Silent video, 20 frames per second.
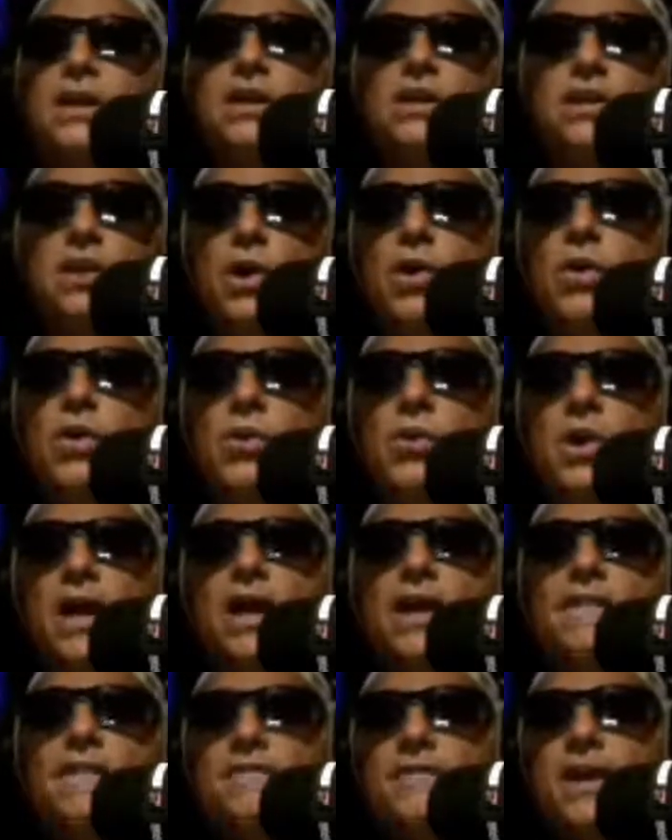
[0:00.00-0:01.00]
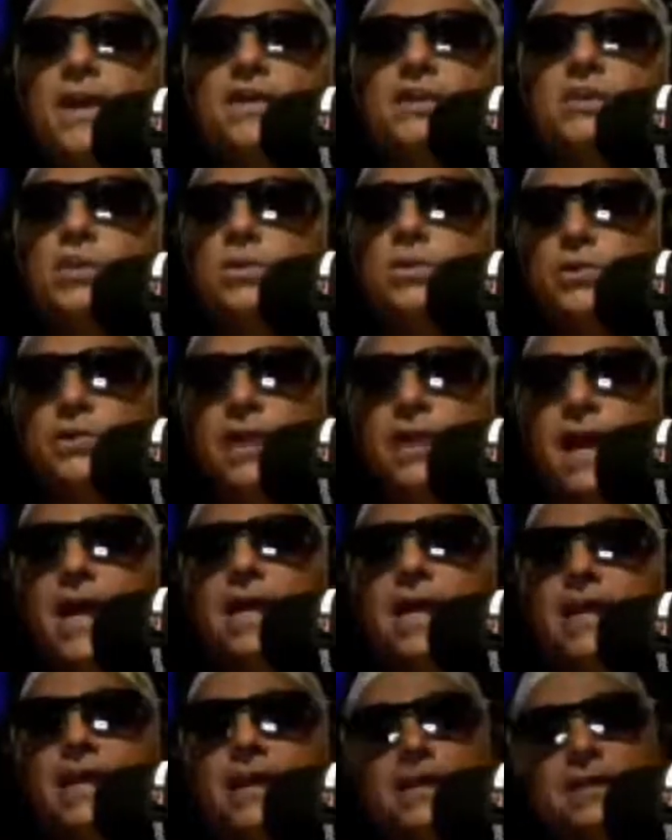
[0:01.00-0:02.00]
Don't let it affect your
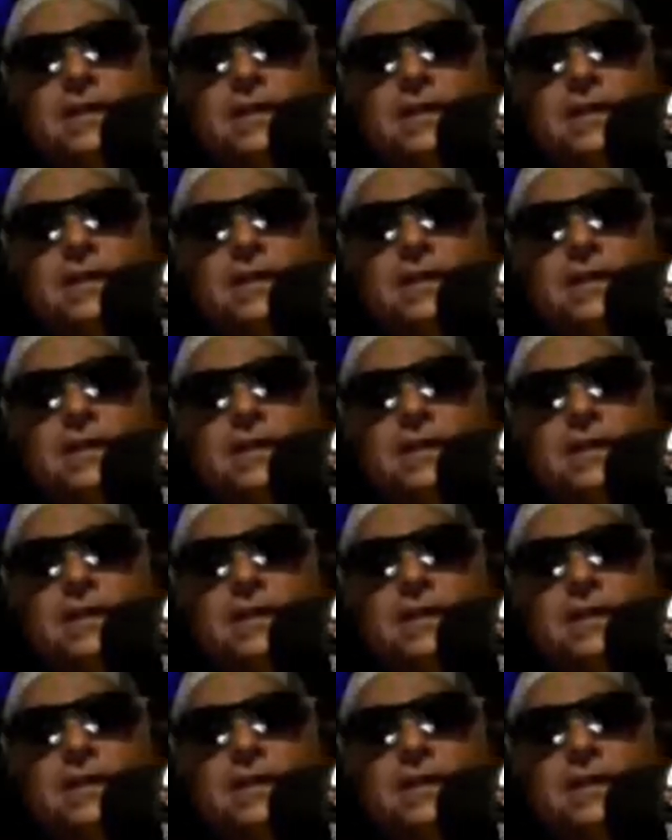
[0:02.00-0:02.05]
day.